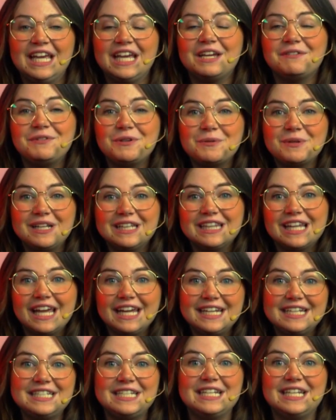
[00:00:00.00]
If you would
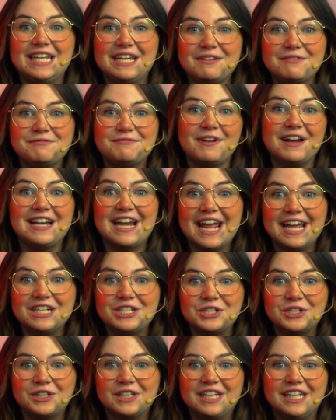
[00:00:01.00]
like to give
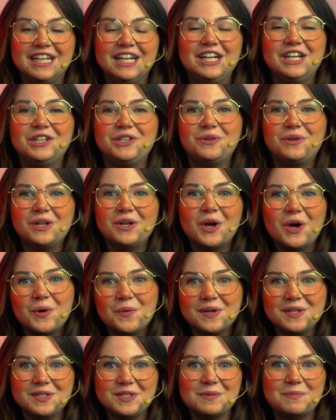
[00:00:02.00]
financially, you can
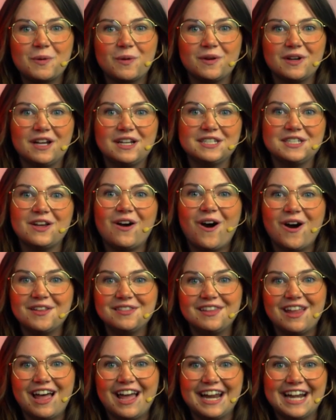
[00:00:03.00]
always support us
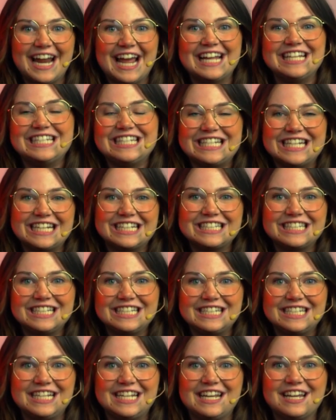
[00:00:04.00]
online at
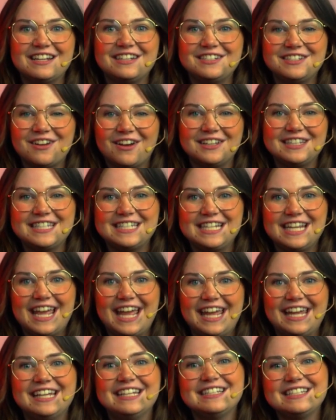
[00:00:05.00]

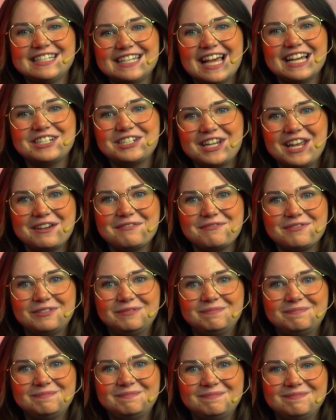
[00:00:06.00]
clcc.ca/give.
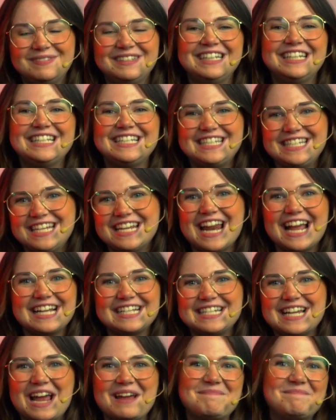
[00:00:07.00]
See you
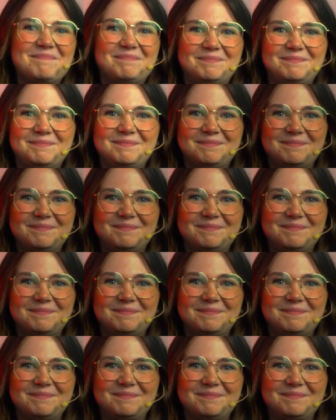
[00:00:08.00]
next time.